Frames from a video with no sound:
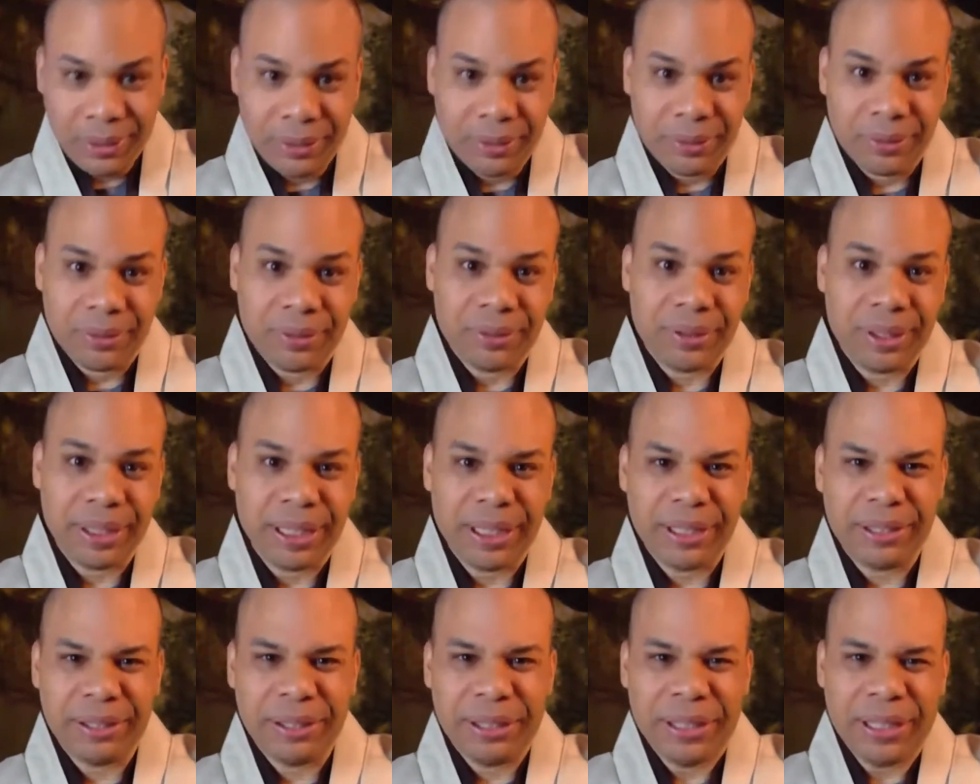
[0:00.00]
So
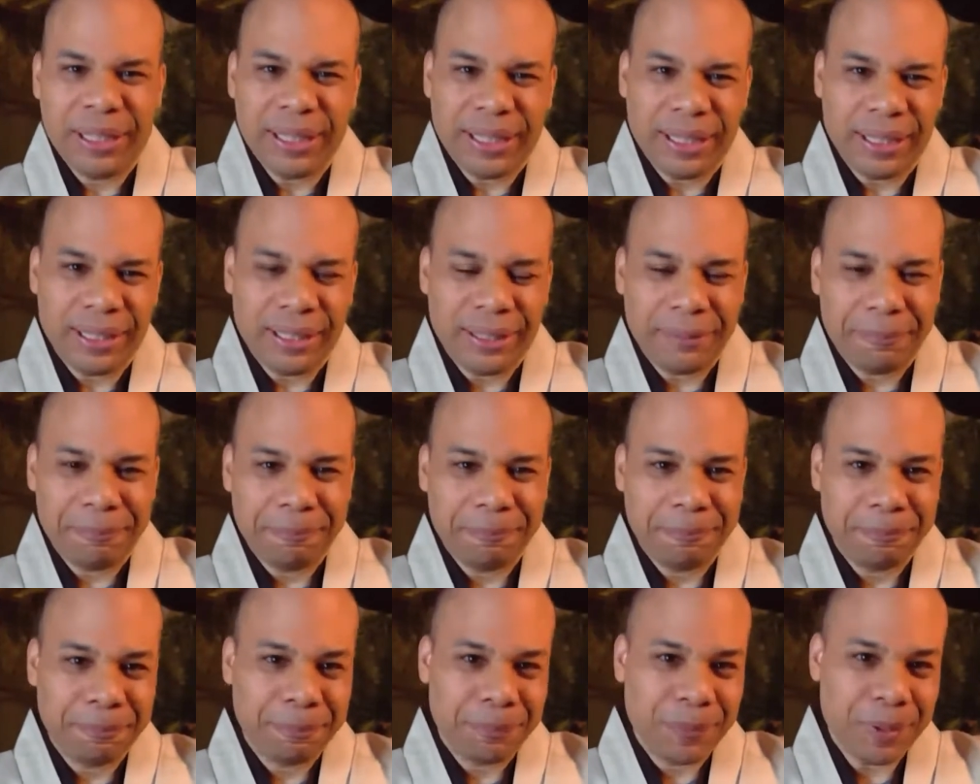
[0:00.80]
again,
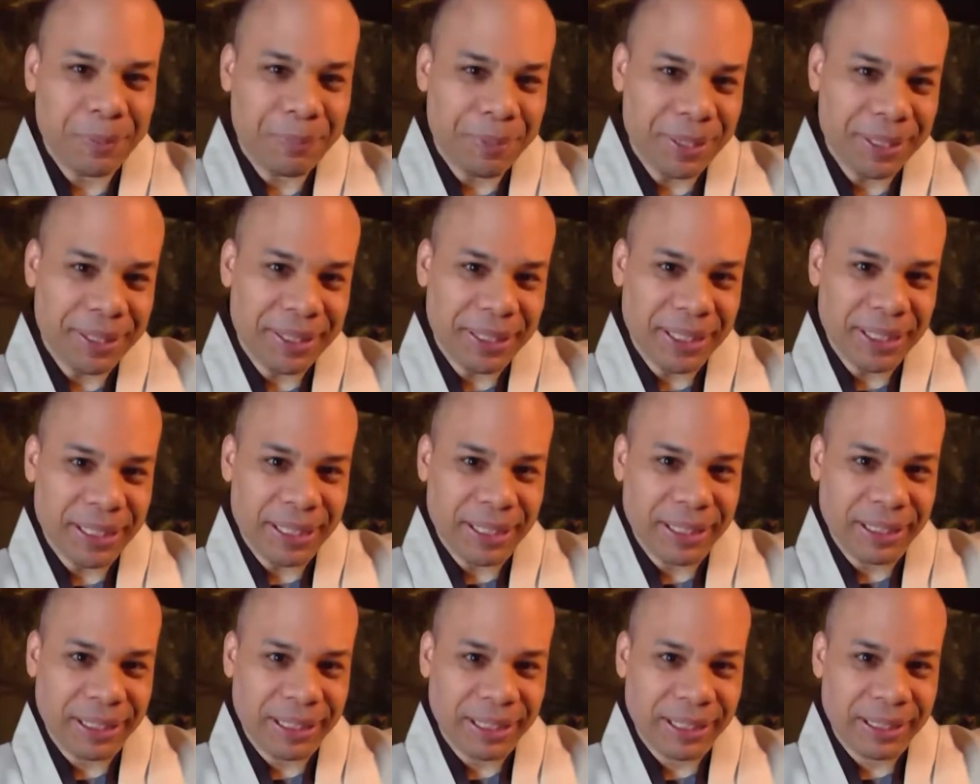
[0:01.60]
the best thing
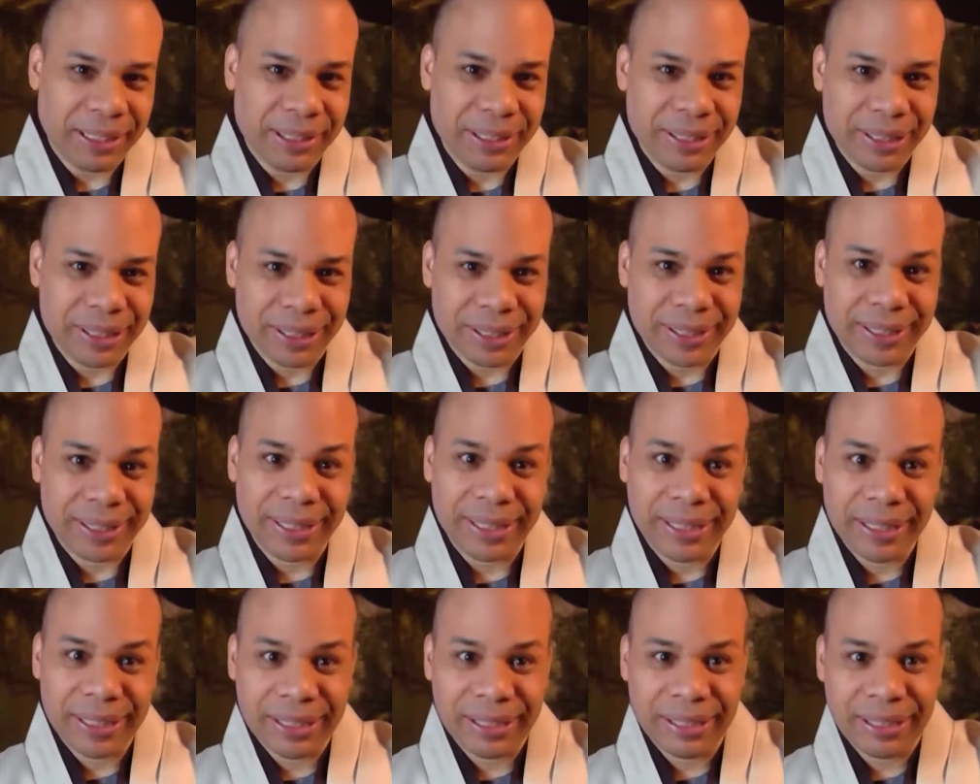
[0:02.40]
I can just
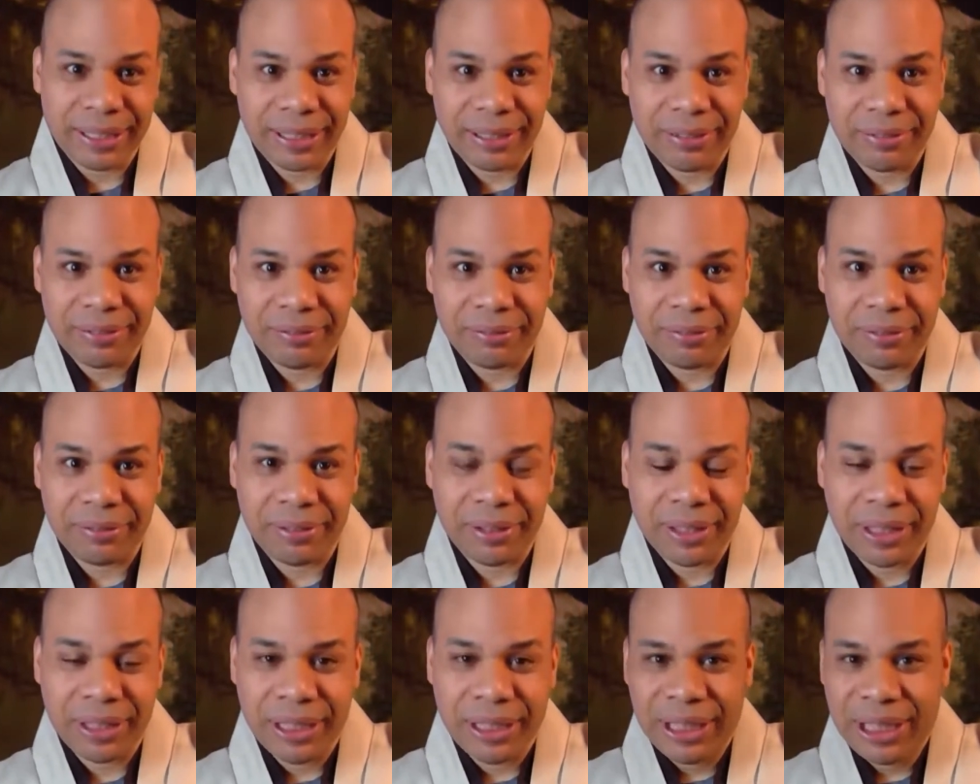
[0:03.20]
say, if
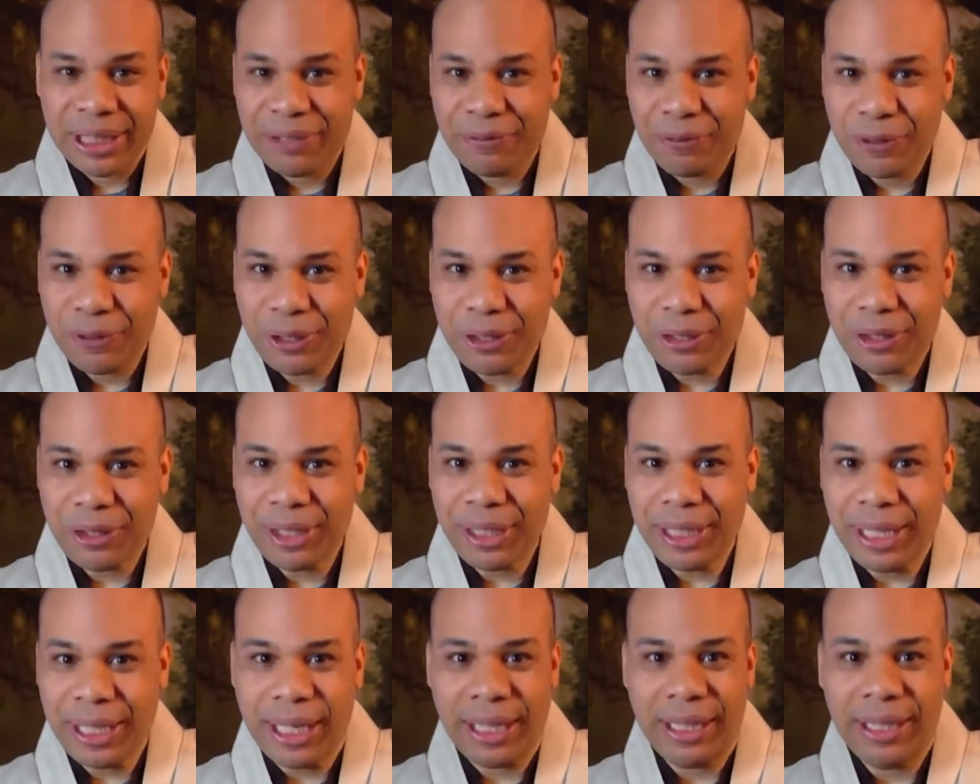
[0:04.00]
you're learning
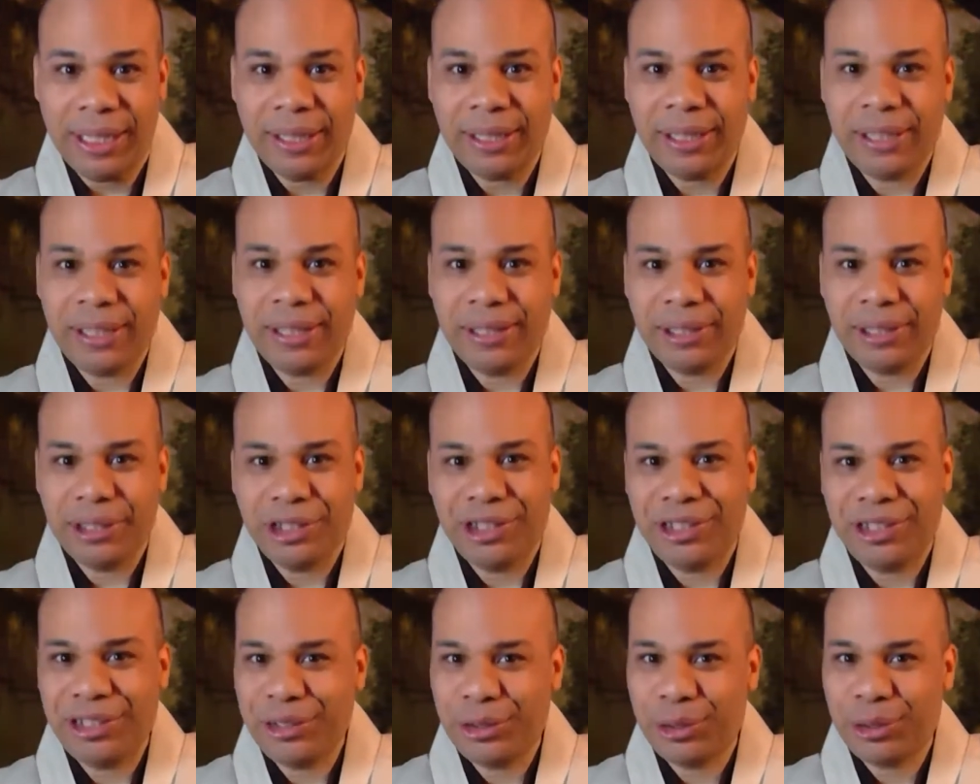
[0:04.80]
anything, you
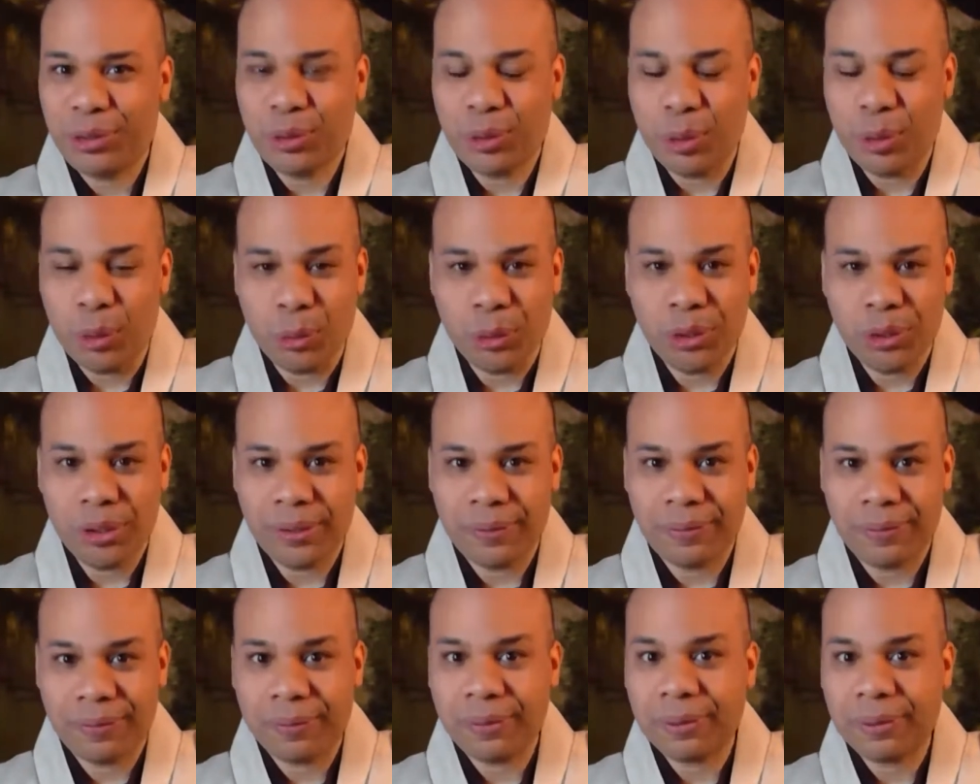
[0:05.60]
just go with the
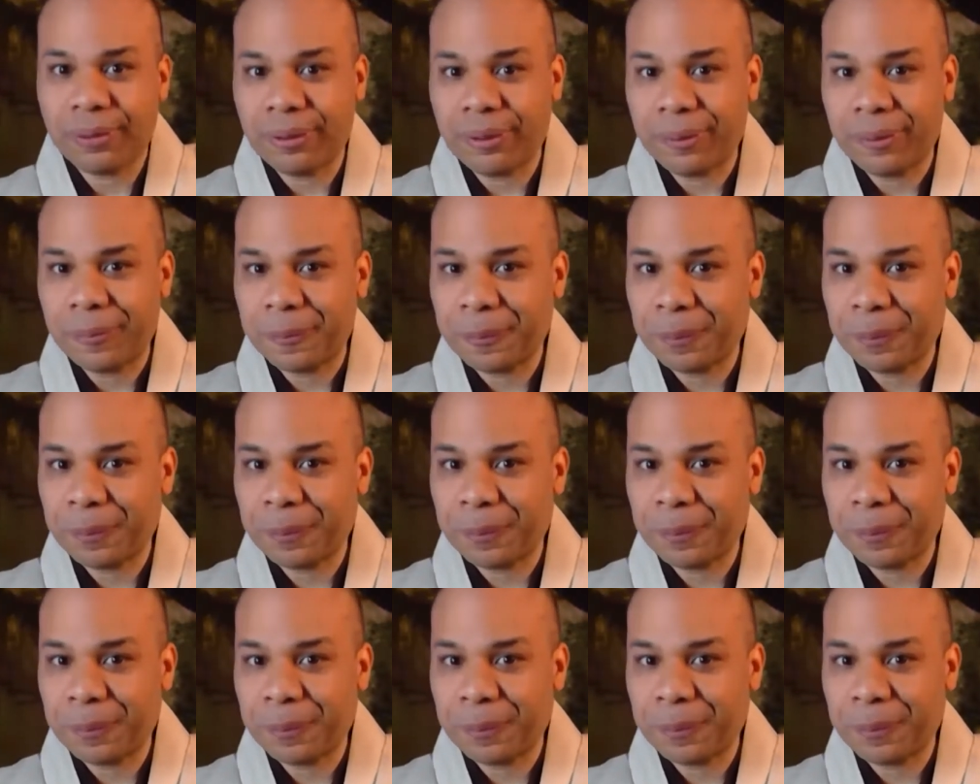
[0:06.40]
flow.